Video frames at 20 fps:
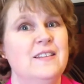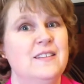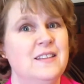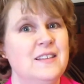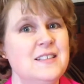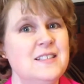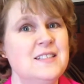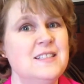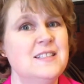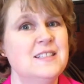
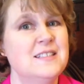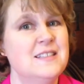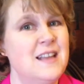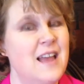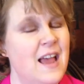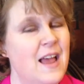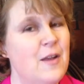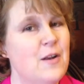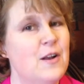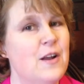This is
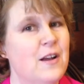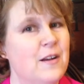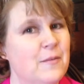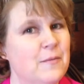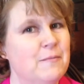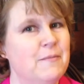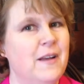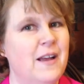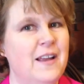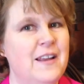not
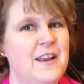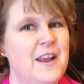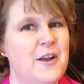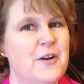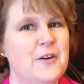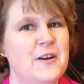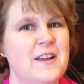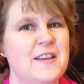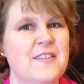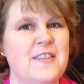an
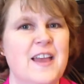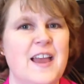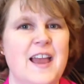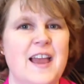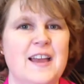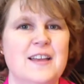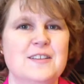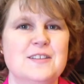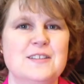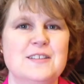area that
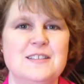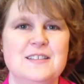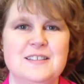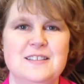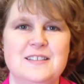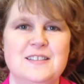has